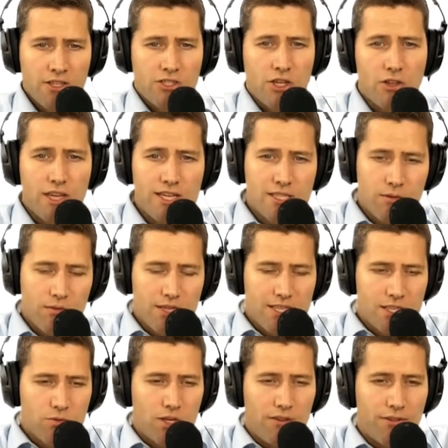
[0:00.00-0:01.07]
So this
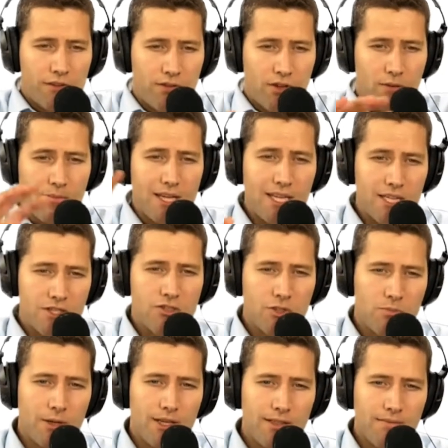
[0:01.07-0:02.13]
is if you've got money in
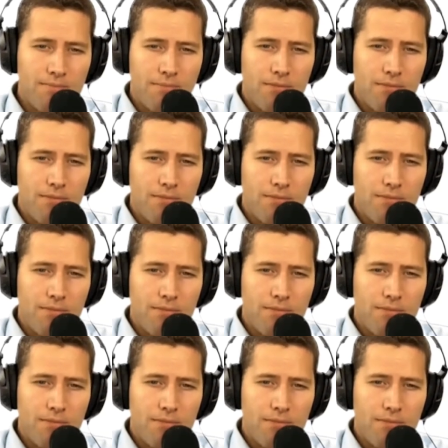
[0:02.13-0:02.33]
super.